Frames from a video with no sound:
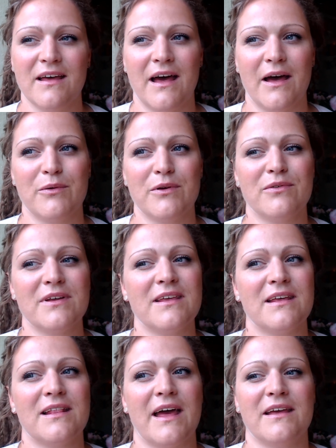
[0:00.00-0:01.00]
I would really
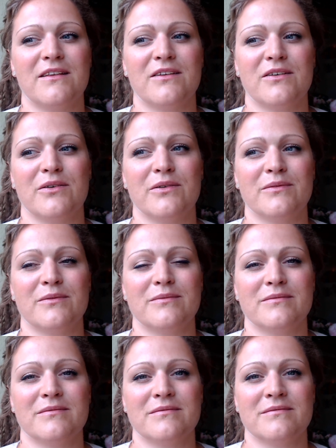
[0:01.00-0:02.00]
like to
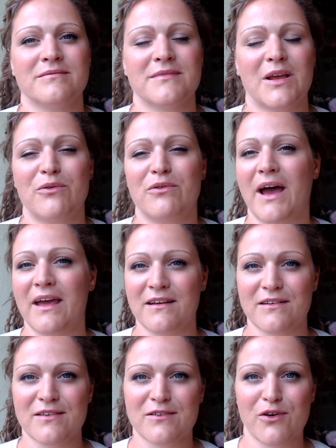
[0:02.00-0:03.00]
write a
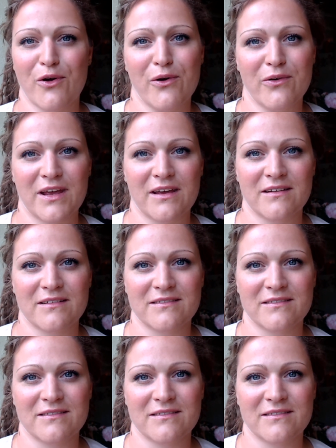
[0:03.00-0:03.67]
story.